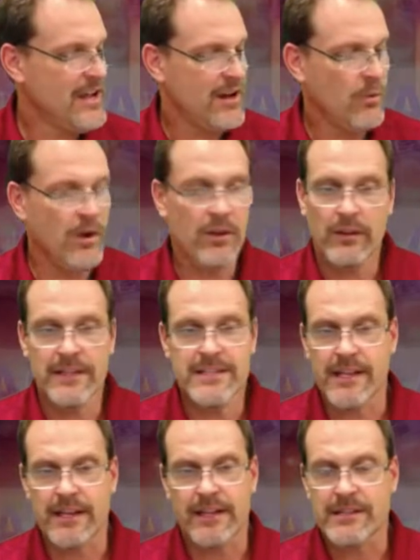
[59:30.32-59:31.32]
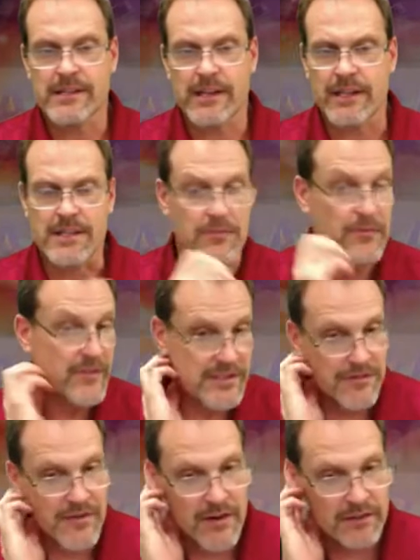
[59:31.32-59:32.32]
Well, like I said, it's it's a it's
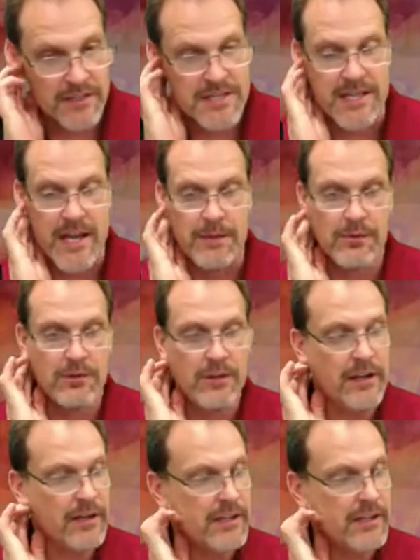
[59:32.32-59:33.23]
a fairly stable uh,